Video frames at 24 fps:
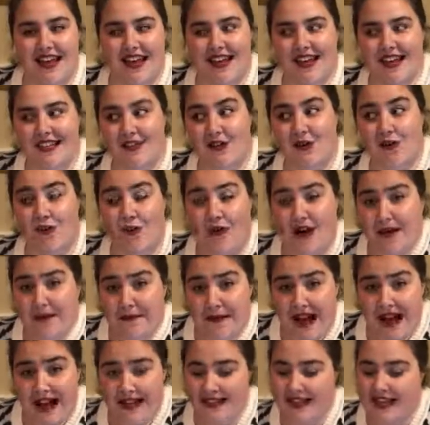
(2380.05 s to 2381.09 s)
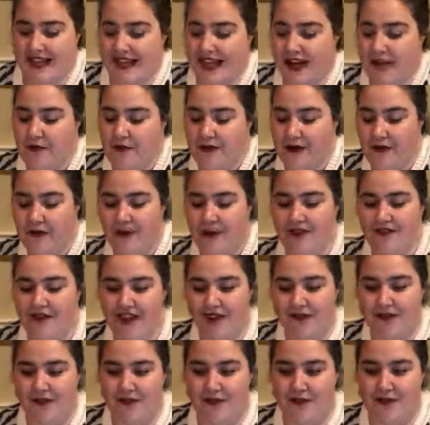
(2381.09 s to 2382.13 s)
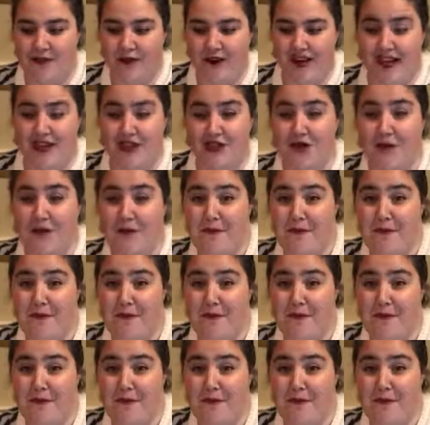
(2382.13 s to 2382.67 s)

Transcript: is a great mask, and that would be perfect for the fridge.